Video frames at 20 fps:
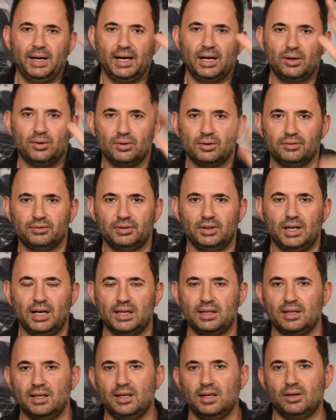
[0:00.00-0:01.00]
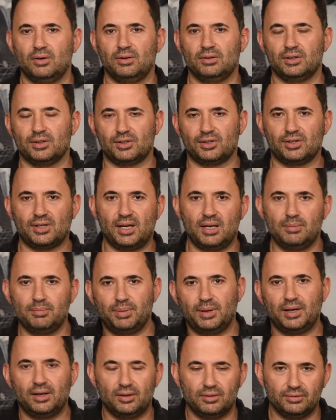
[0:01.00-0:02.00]
power of light here and the same
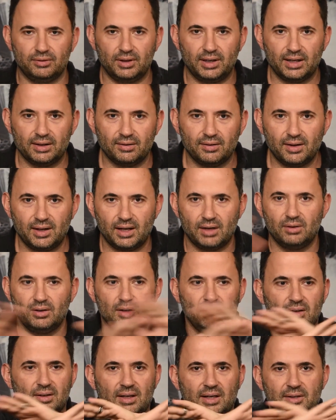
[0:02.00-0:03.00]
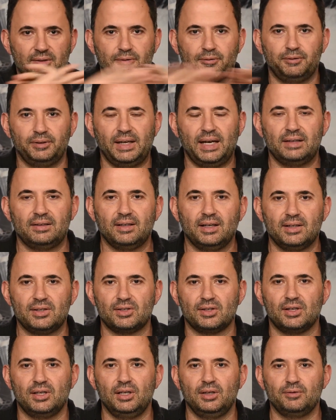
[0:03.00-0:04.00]
power of light there. It's flat,
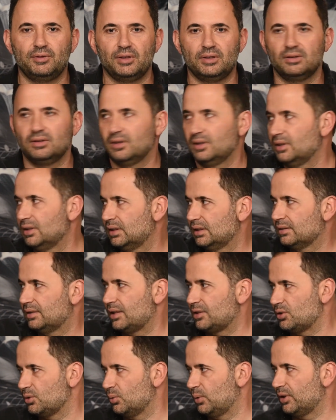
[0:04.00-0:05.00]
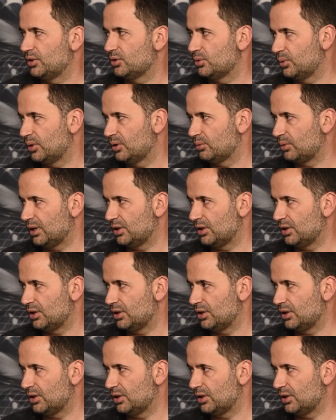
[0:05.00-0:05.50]
it's even. That's a 1-to-1